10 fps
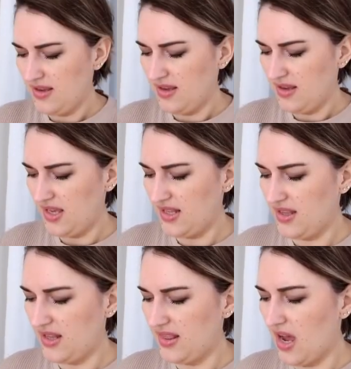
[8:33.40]
And
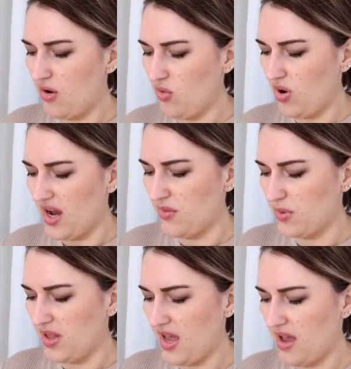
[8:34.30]
now I
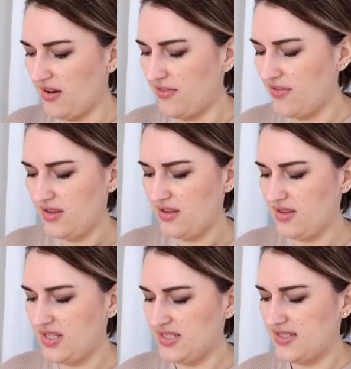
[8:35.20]
will have
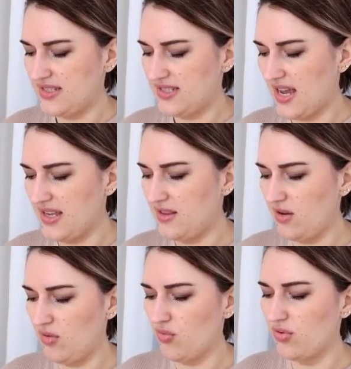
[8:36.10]
this design
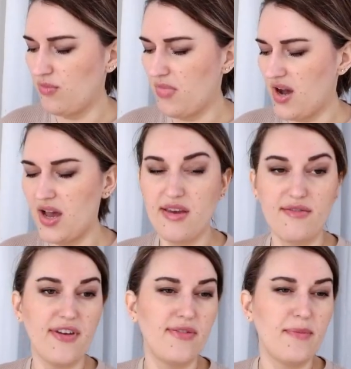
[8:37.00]
on my
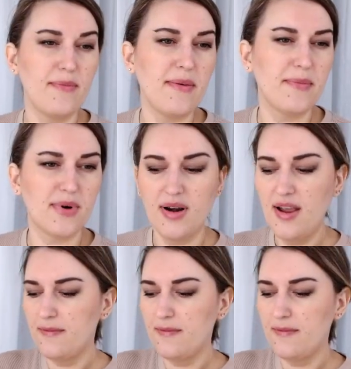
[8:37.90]
wafer paper,